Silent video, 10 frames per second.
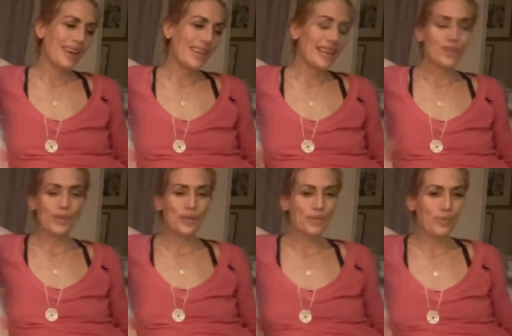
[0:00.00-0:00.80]
That's
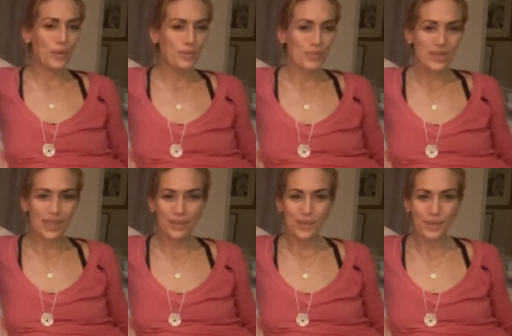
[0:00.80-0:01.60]
what Forbes
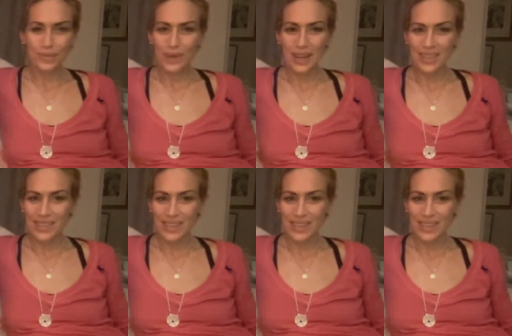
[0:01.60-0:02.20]
dubbed him as,